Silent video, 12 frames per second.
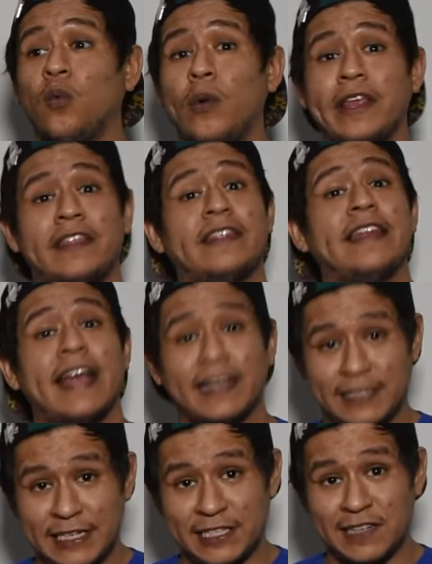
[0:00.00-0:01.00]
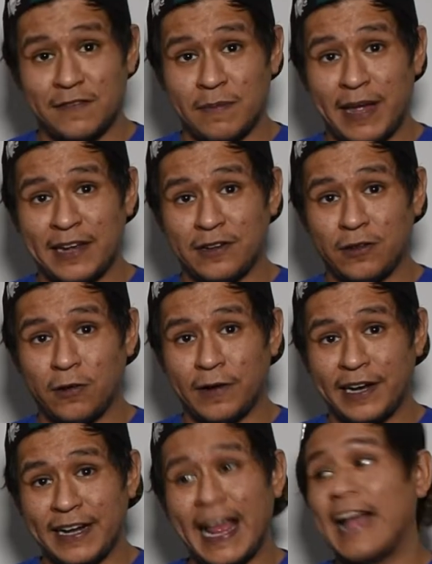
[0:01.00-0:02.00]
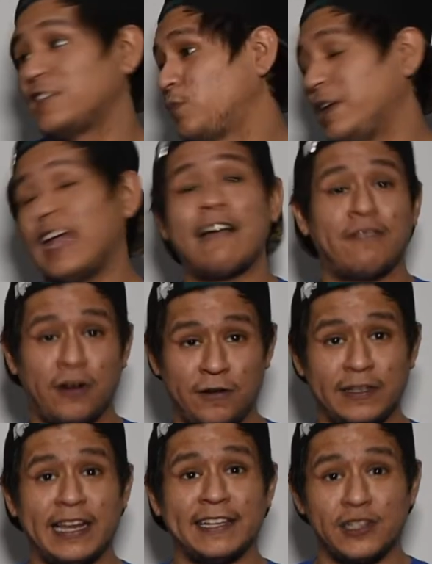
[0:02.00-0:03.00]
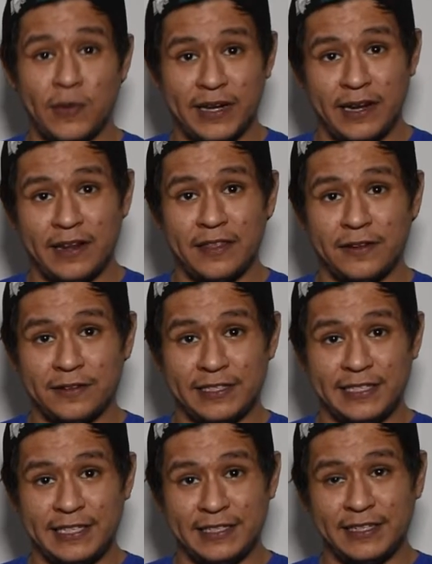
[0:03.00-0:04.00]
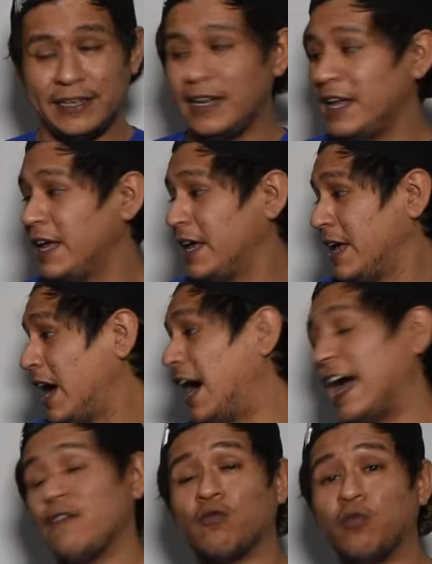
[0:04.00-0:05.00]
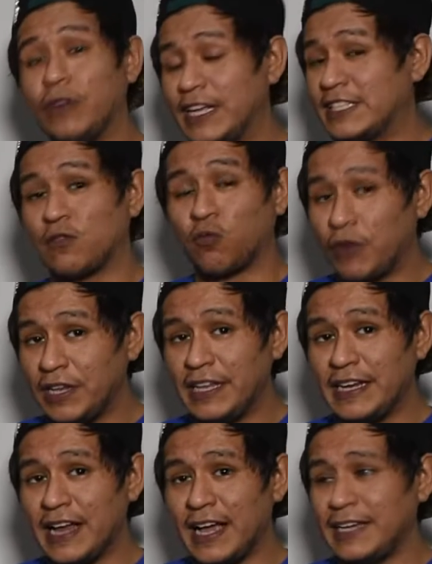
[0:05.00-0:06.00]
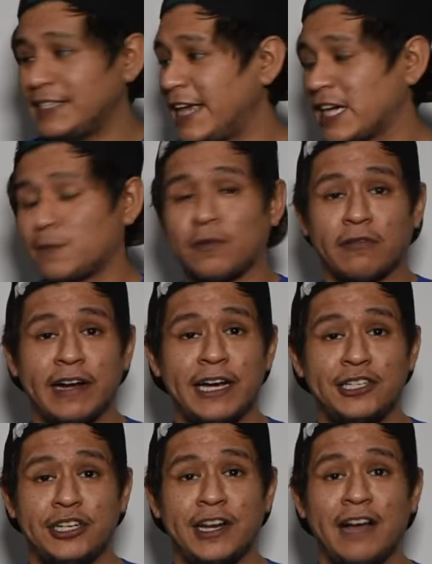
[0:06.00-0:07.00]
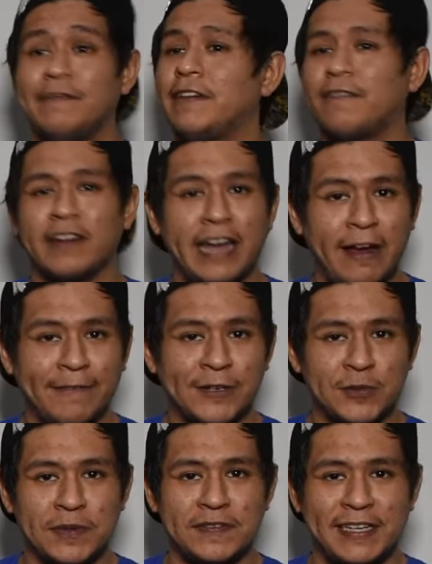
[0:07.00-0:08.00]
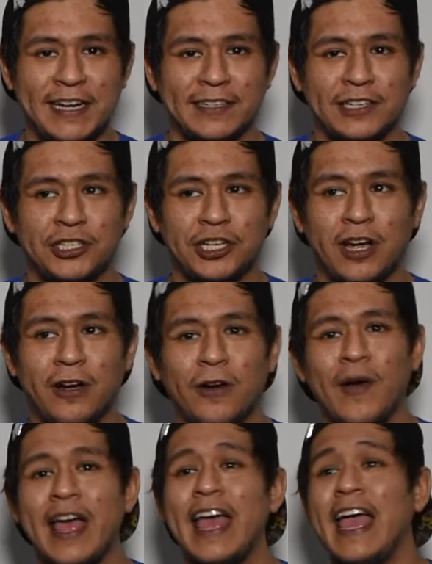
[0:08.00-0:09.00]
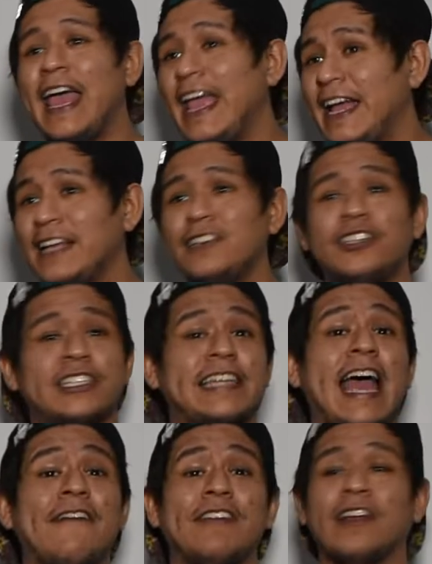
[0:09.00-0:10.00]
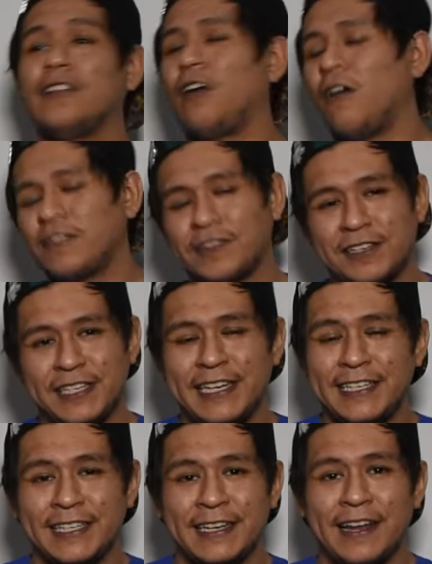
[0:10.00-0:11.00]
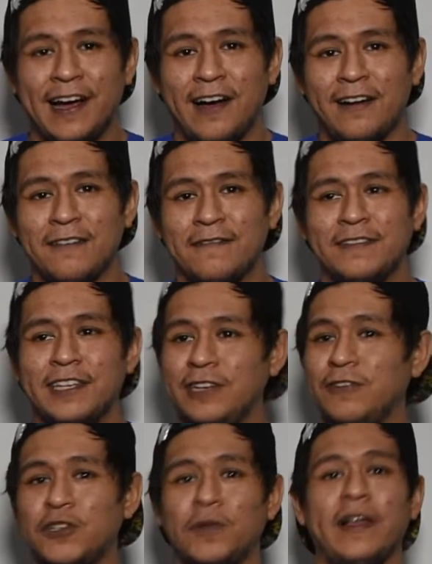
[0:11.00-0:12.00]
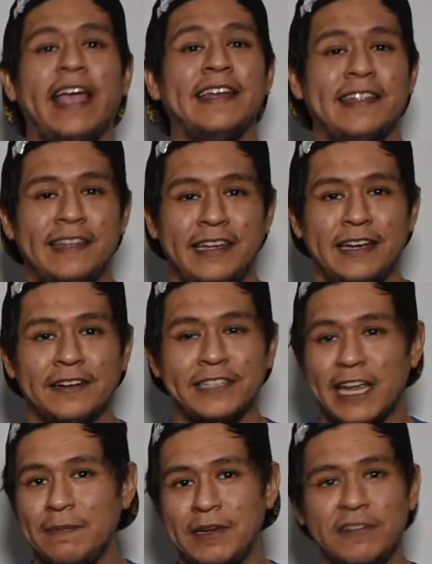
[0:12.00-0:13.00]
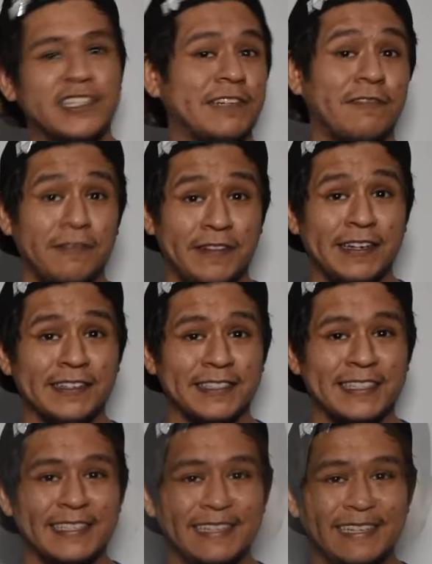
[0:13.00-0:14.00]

with the next season of The Mandalorian, as we have heard that it's going to get a third season. It's a really nice exploration of different characters we've seen on the show, and just having a longer season of the usual end of the year debuts and reveals.